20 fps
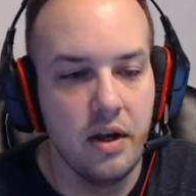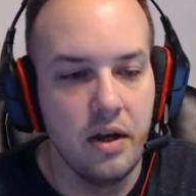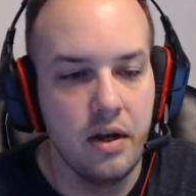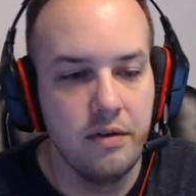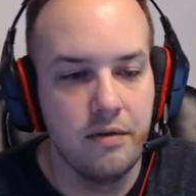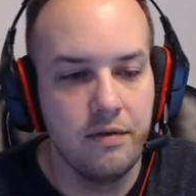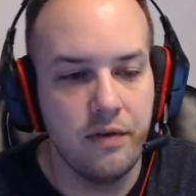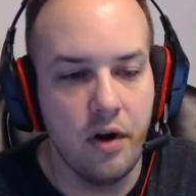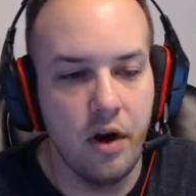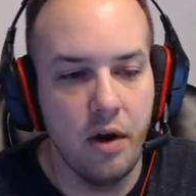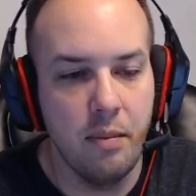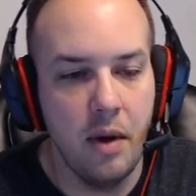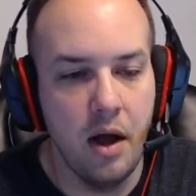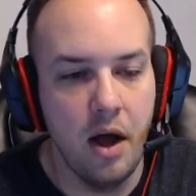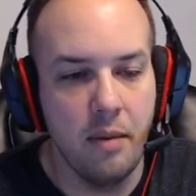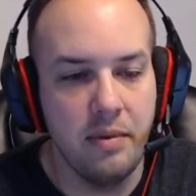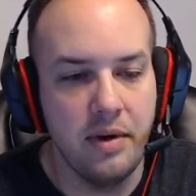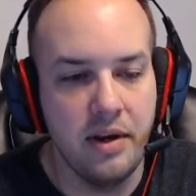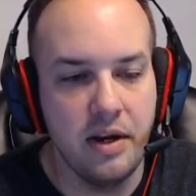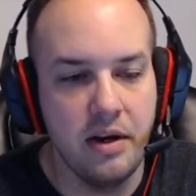from
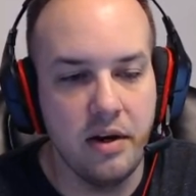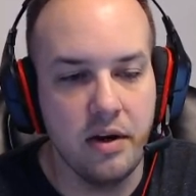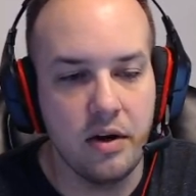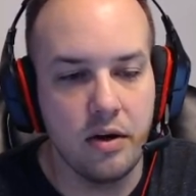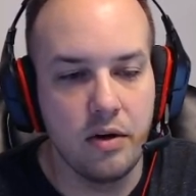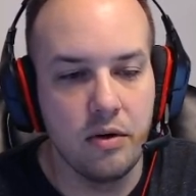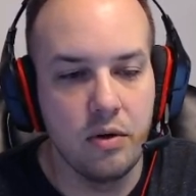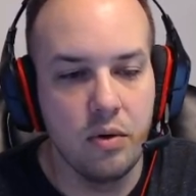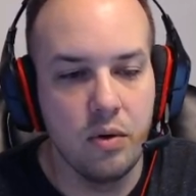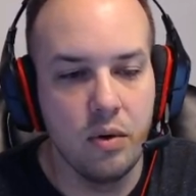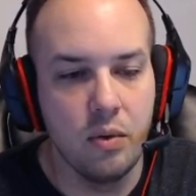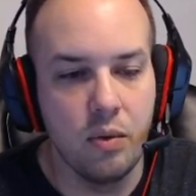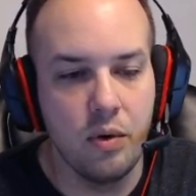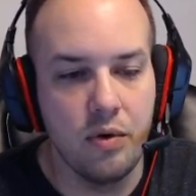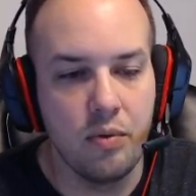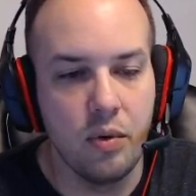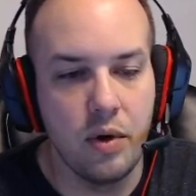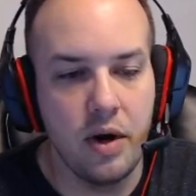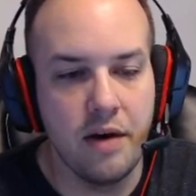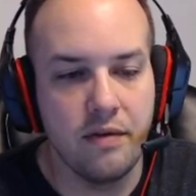up here with
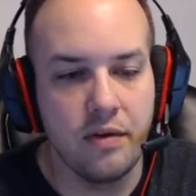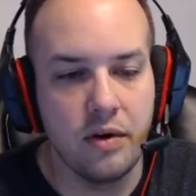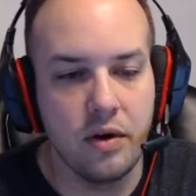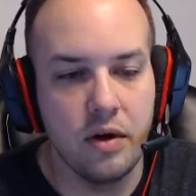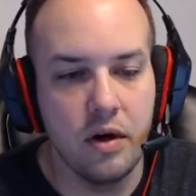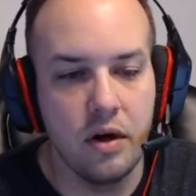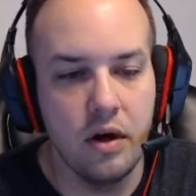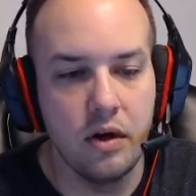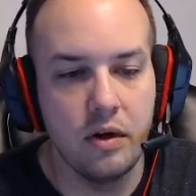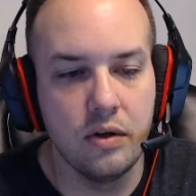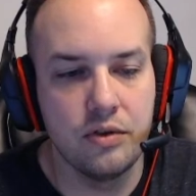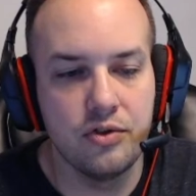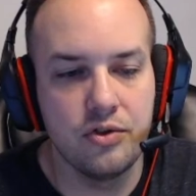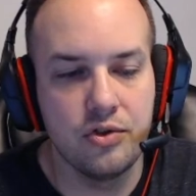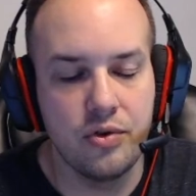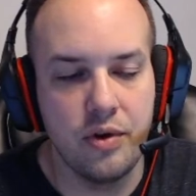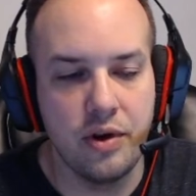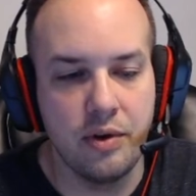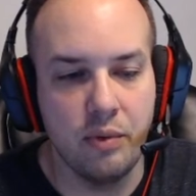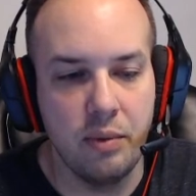whatever alt
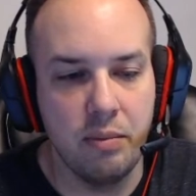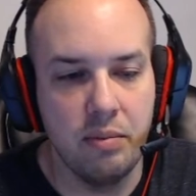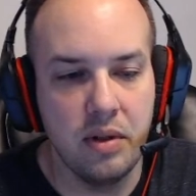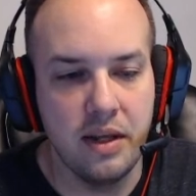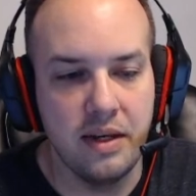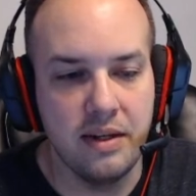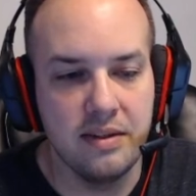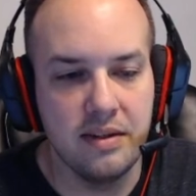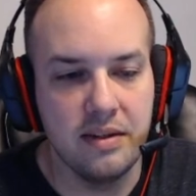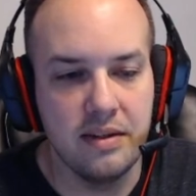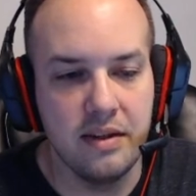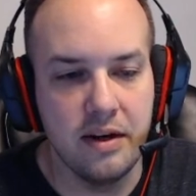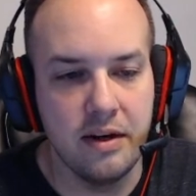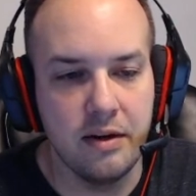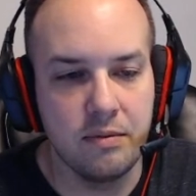string we place in there.